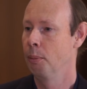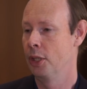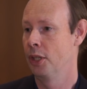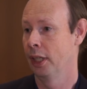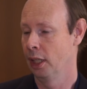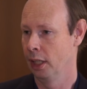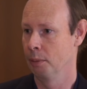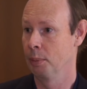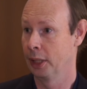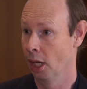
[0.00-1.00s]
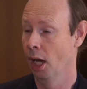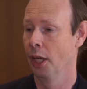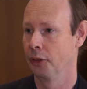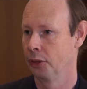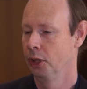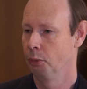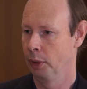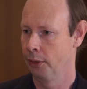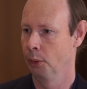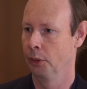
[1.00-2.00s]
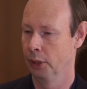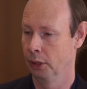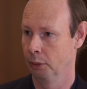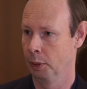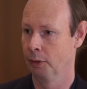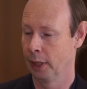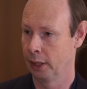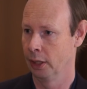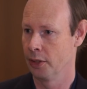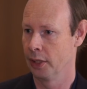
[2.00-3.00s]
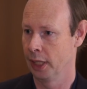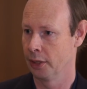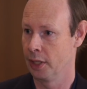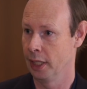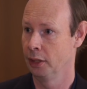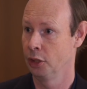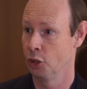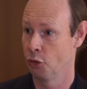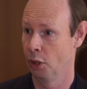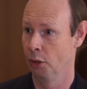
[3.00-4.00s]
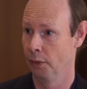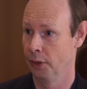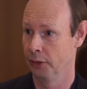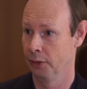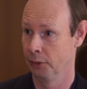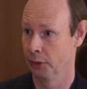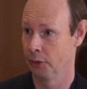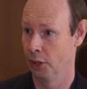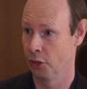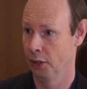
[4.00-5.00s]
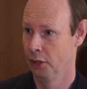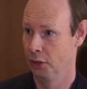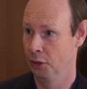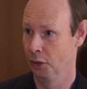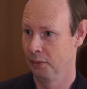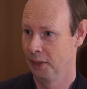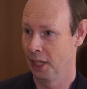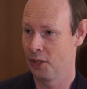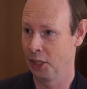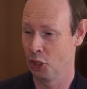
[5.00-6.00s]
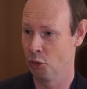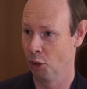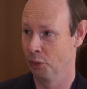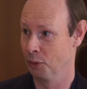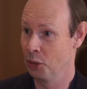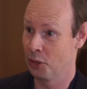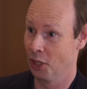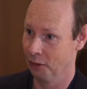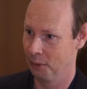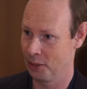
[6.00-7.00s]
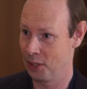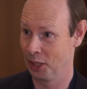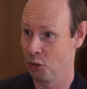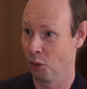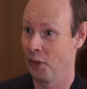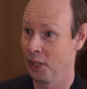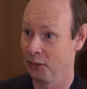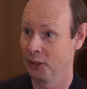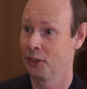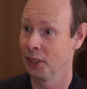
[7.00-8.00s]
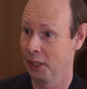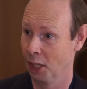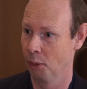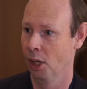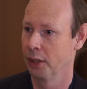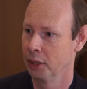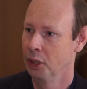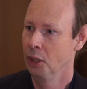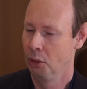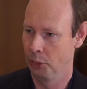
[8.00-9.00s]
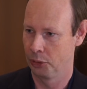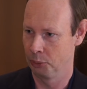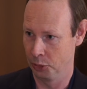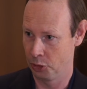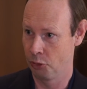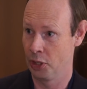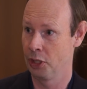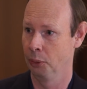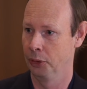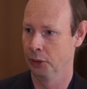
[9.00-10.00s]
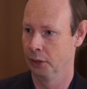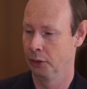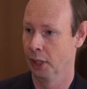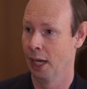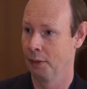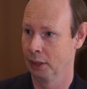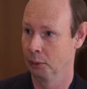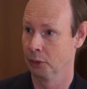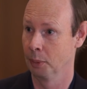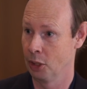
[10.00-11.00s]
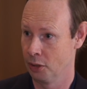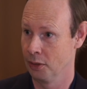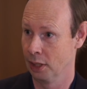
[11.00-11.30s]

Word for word: particularly because we thought that and we recognized that the SDN control of this infrastructure, not SDN control of new stuff, SDN mm -hmm. control of the existing network, mm -hmm. was, was critical to, to having automation